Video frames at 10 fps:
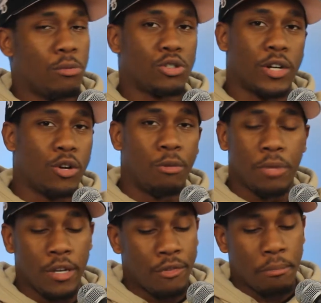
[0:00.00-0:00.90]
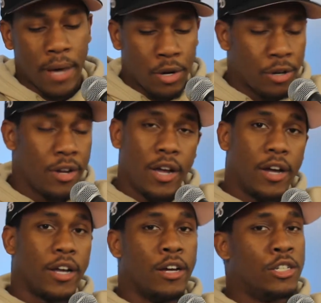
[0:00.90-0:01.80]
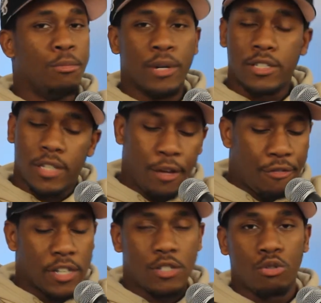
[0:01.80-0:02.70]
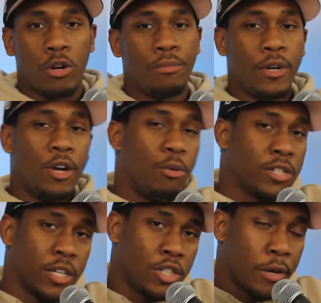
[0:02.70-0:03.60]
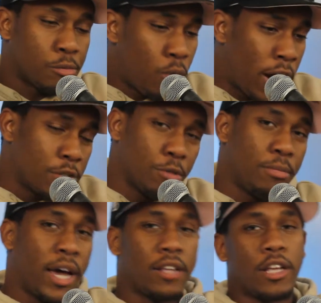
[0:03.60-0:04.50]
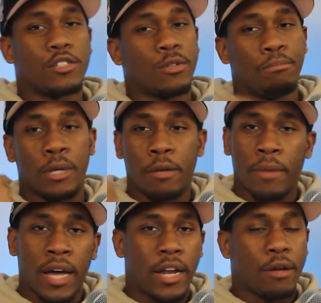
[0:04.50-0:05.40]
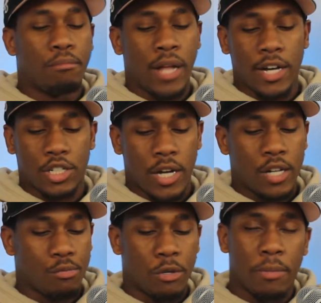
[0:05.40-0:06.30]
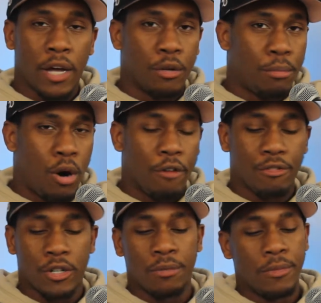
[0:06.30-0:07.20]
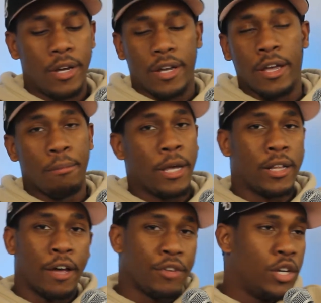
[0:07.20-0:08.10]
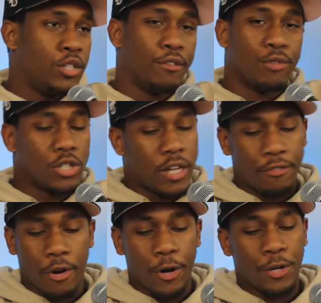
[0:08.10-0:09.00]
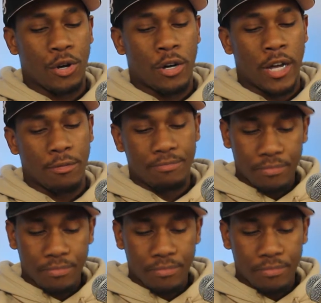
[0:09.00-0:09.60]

sure they're going to be even better because he brings defense to them. Once they get James Wiseman back, that's a big man that can block shots, rebound the ball for them, and make life easier for Steph Curry and all them.